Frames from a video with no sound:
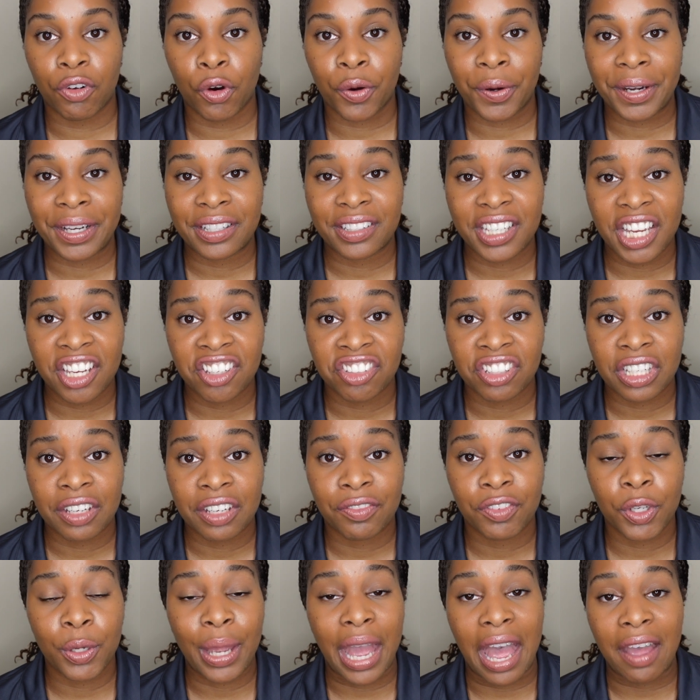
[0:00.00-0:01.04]
orientation
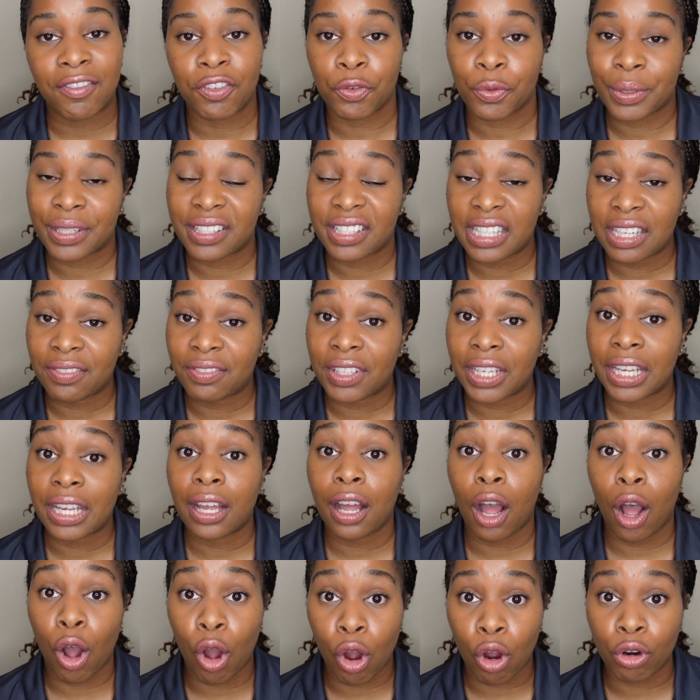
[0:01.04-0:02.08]
if you haven't received it
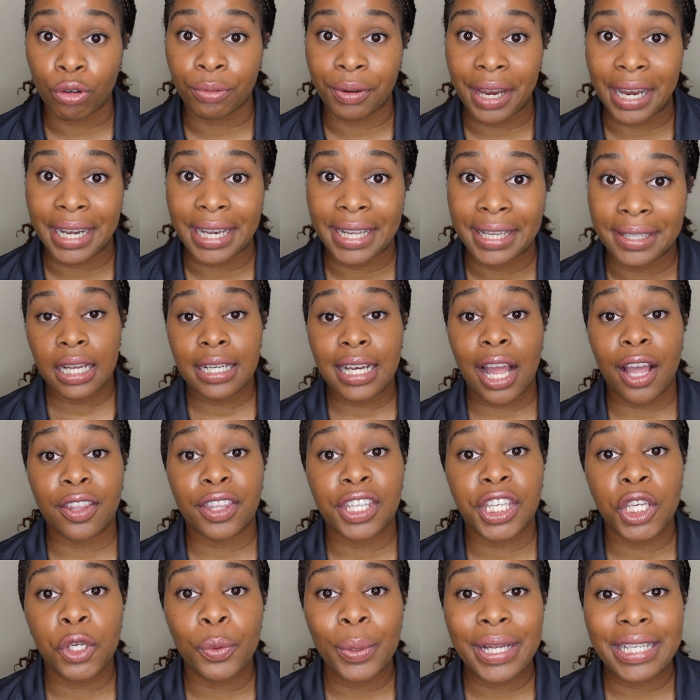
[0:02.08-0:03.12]
already. Now,
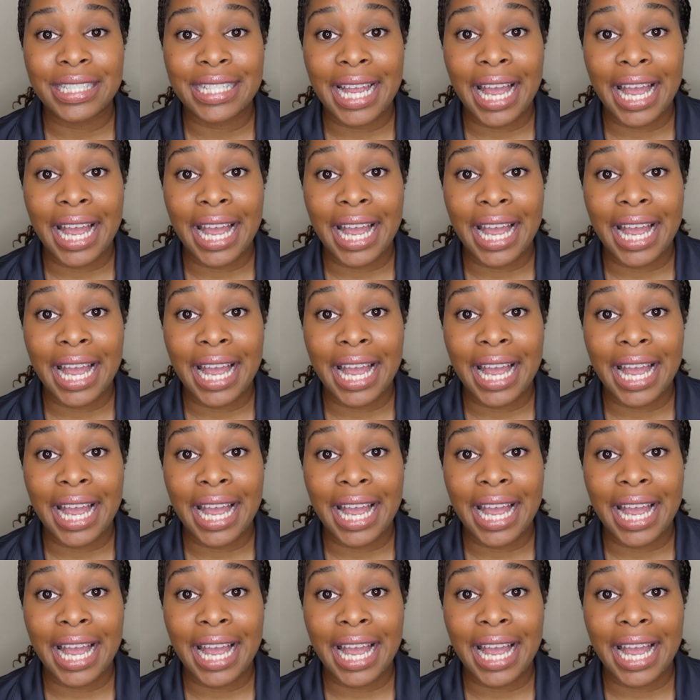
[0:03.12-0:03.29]
the U.S.